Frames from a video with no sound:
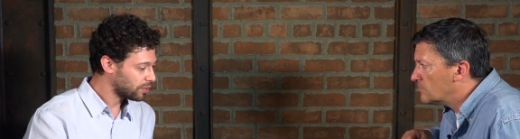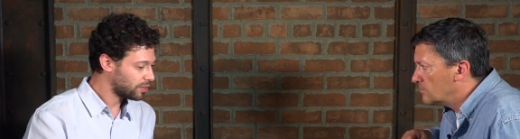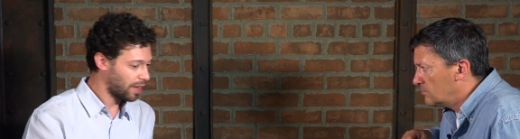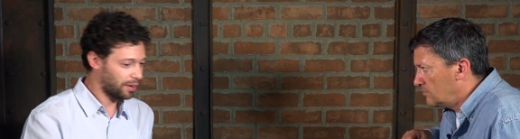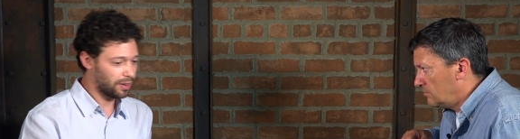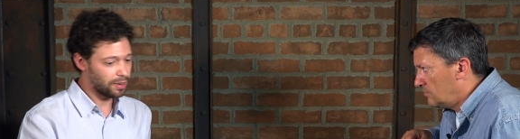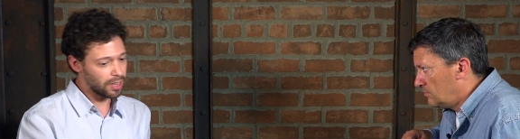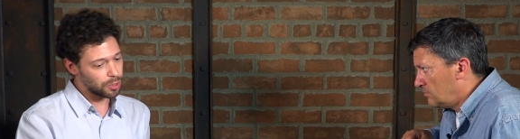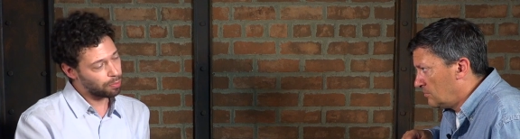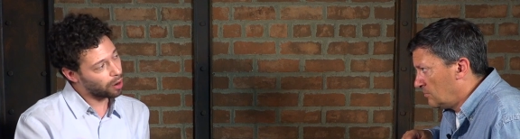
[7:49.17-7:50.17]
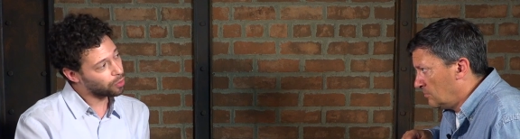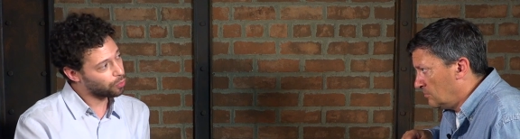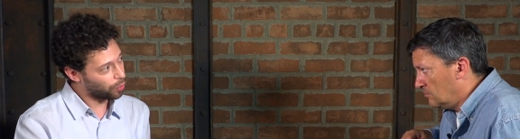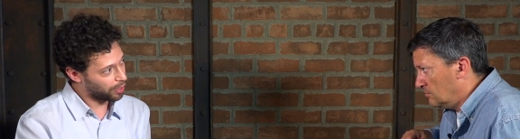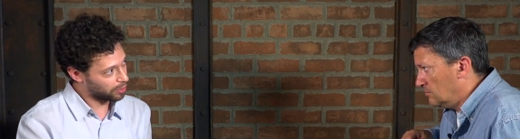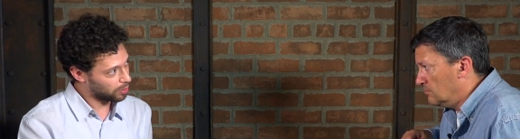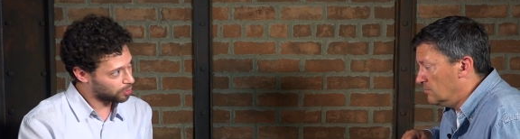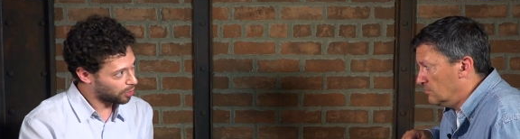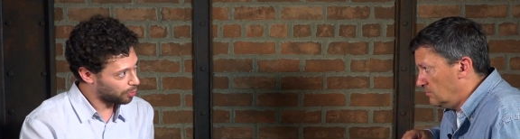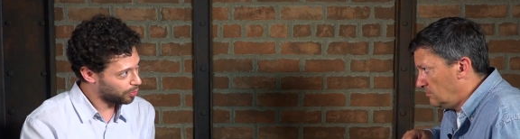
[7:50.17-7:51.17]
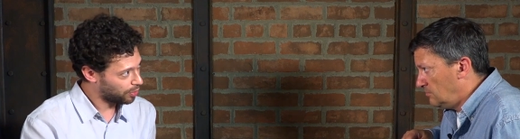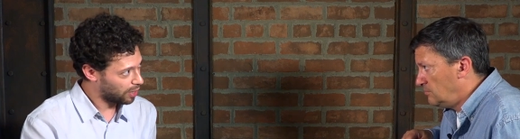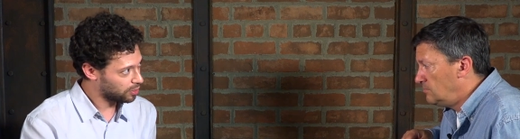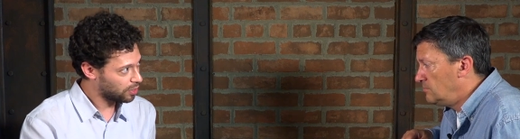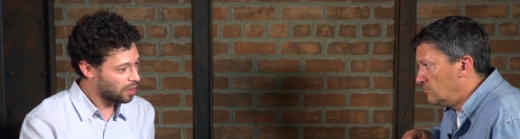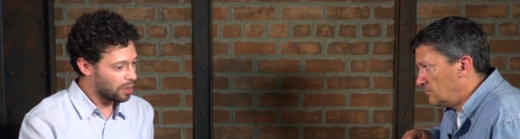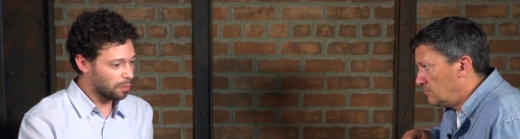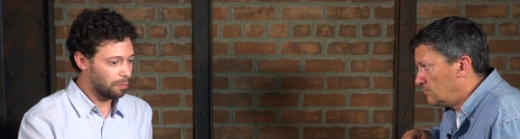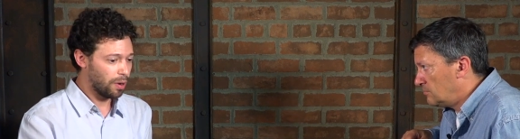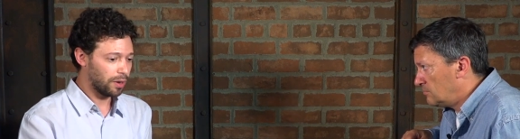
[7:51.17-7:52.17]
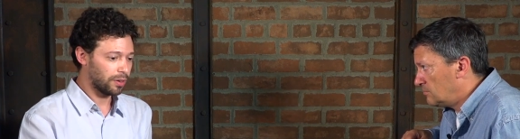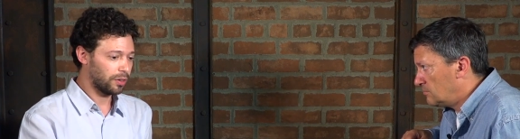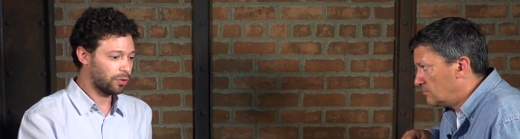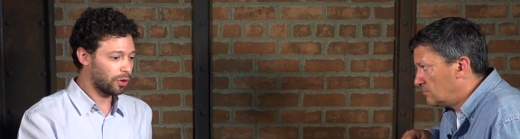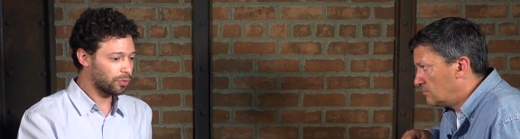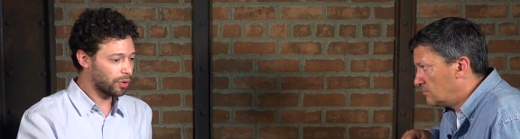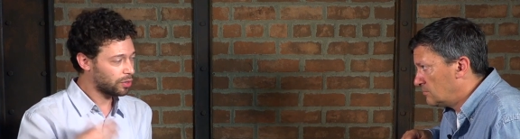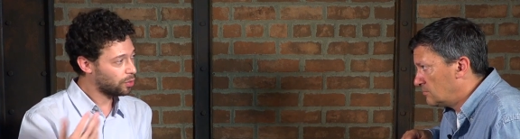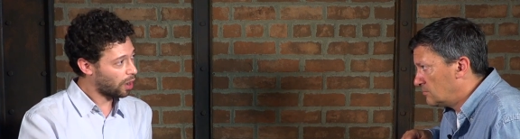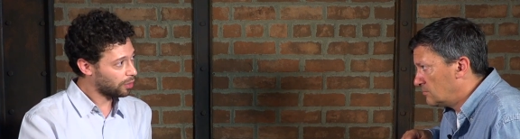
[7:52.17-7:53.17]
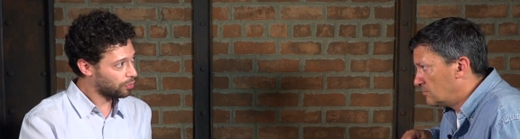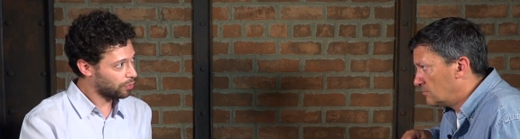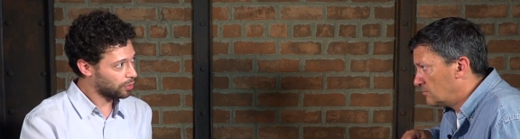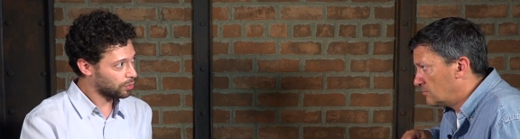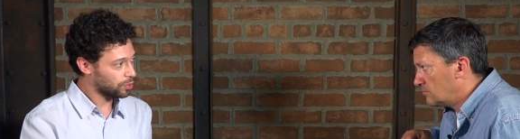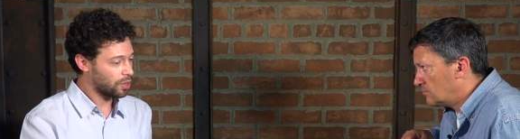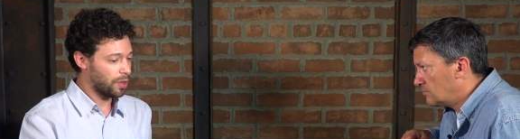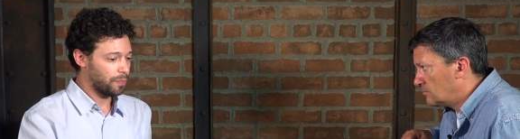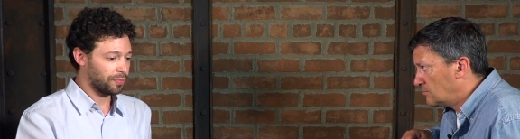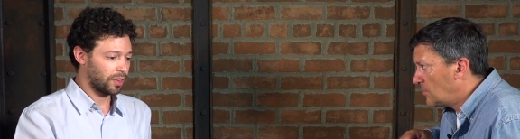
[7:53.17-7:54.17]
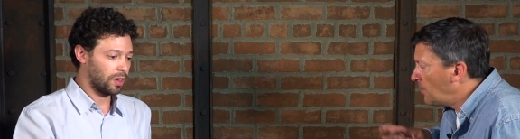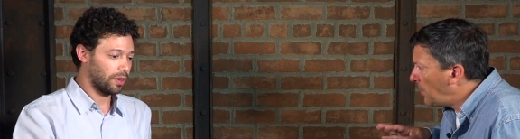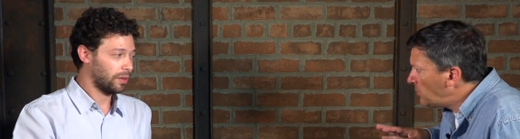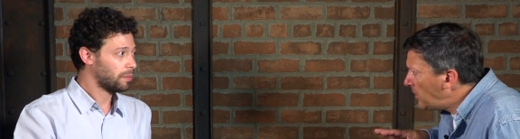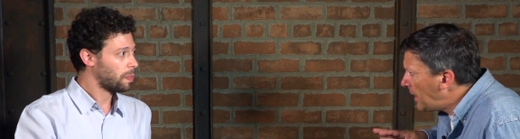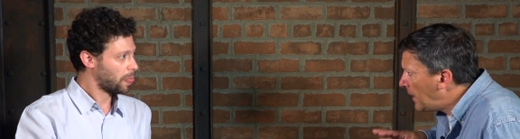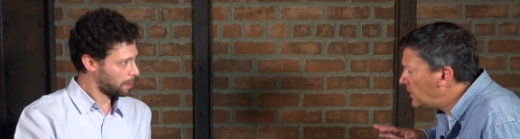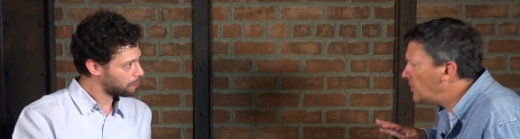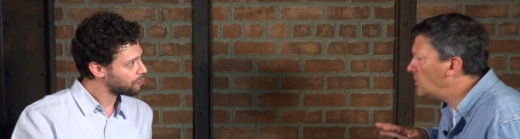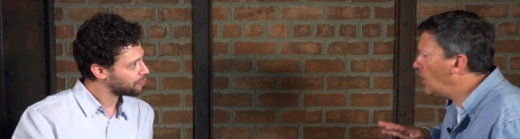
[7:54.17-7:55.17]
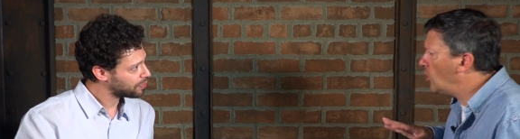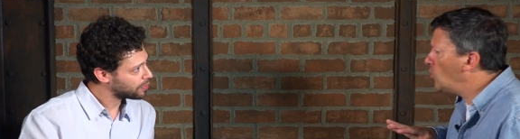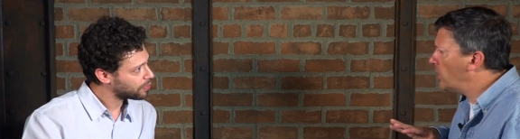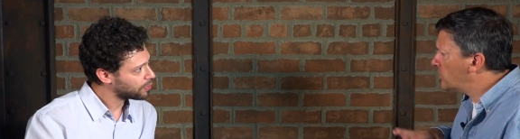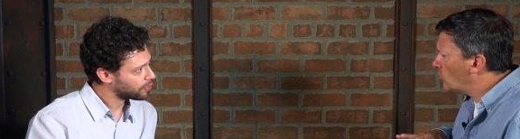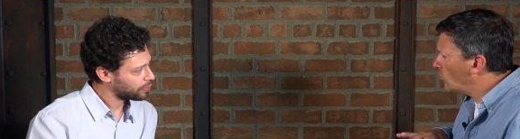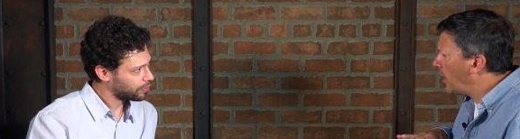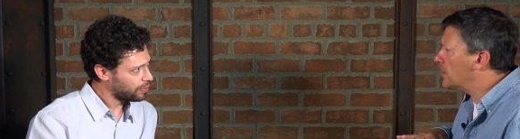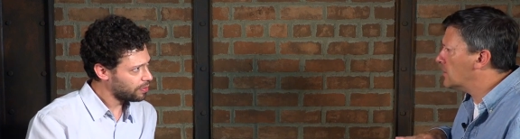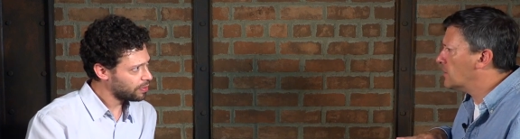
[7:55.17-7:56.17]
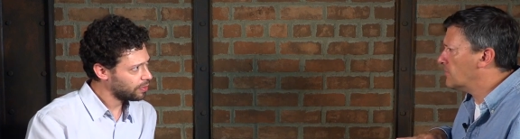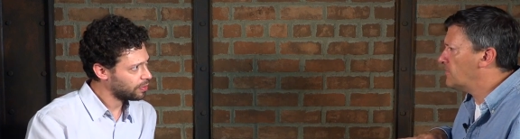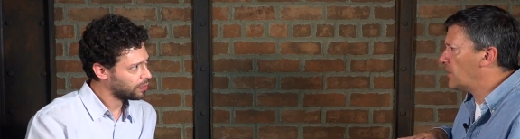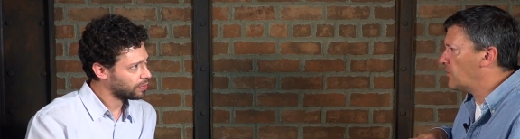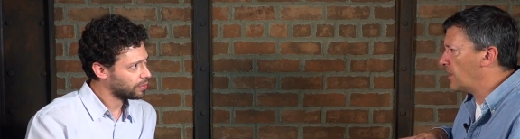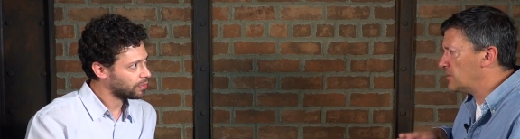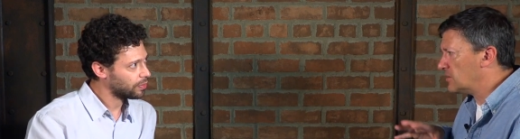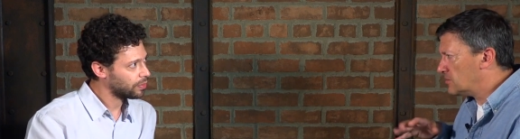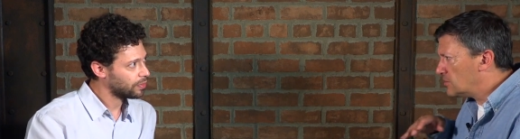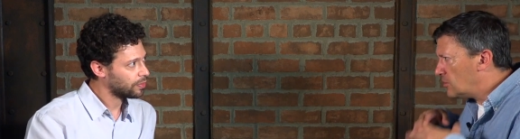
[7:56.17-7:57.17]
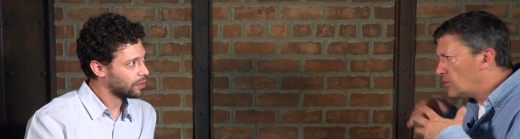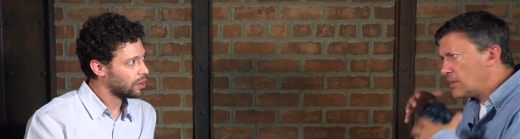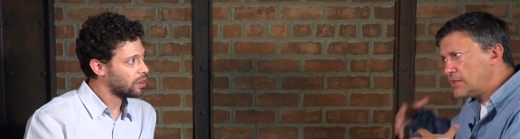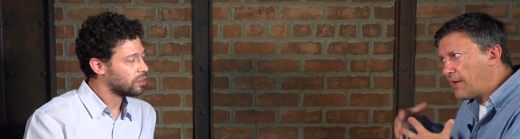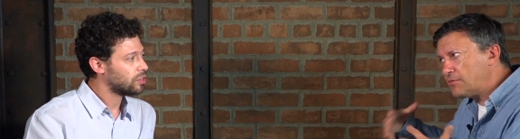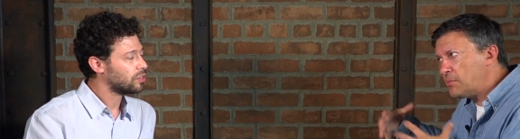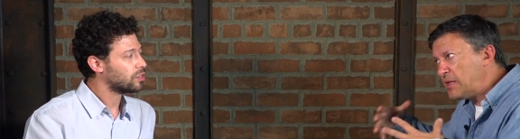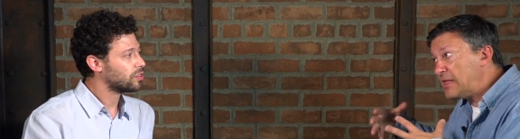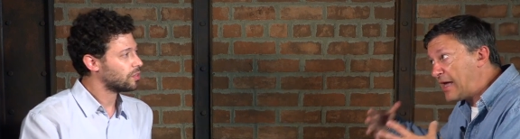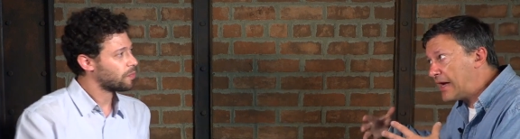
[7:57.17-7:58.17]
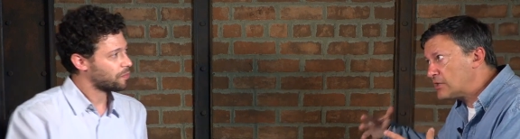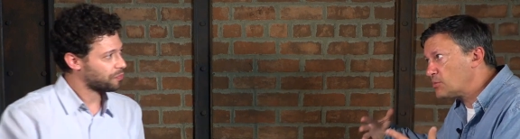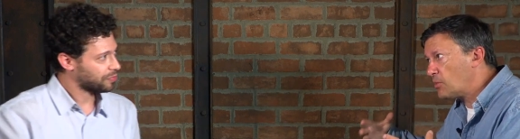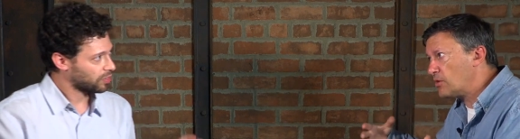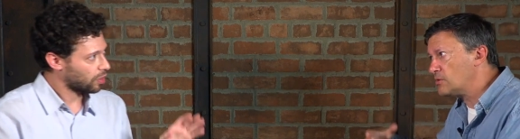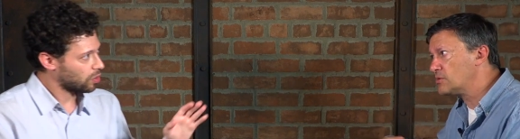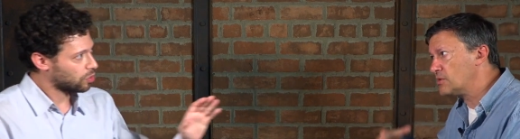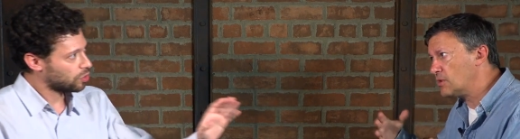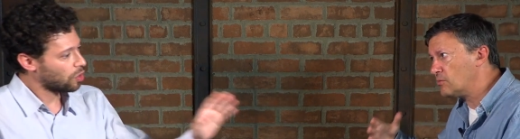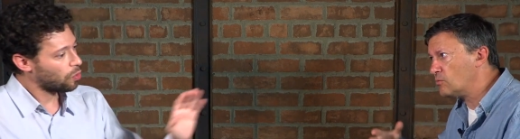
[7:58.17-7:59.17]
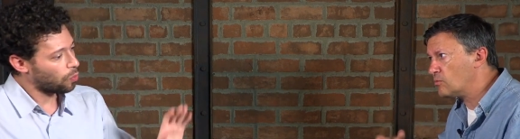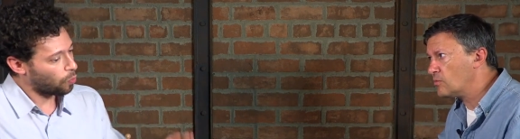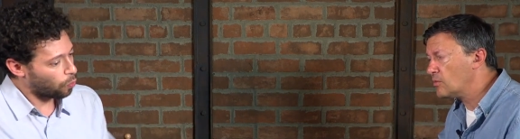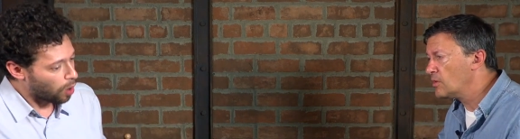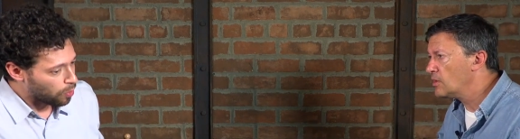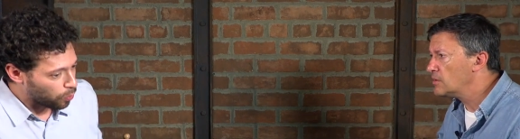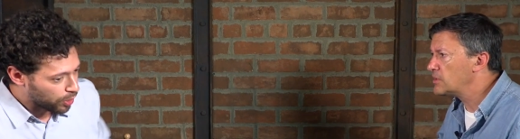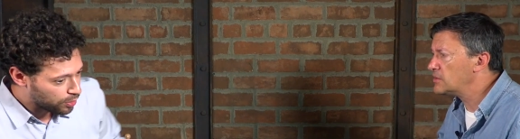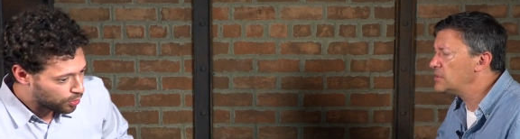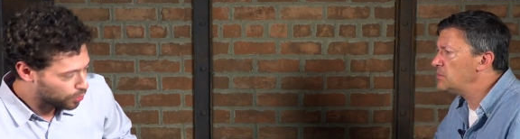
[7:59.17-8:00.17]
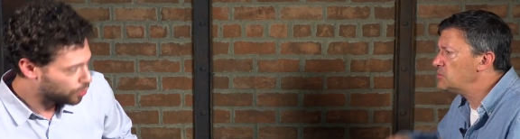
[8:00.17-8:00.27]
Speaker 1: test that, and that's part of what XM Cyber does. But in contrary to other vendors, by the uh, way, how
Speaker 2: do you know what the right configurations? Do you guys have to be the experts? So what we that do